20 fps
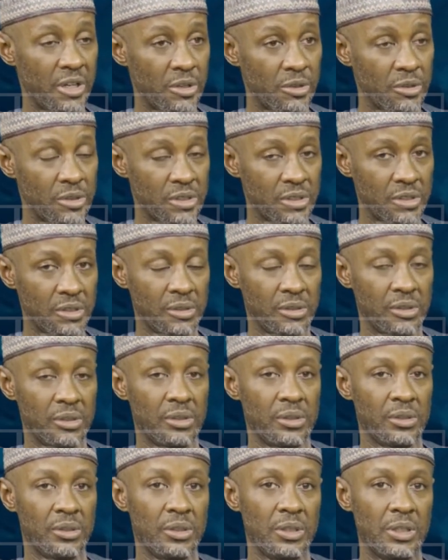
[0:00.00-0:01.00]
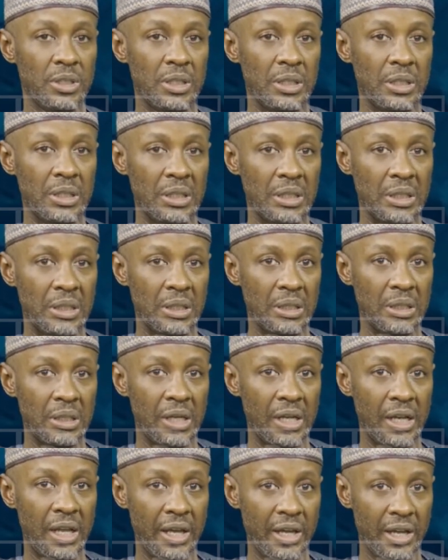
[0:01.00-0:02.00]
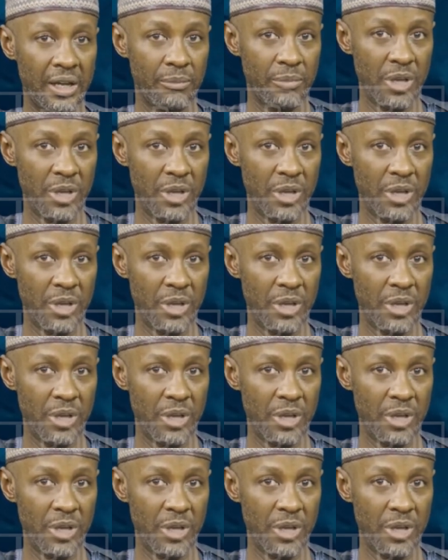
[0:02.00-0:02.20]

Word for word: good. Mm. Uh, and like I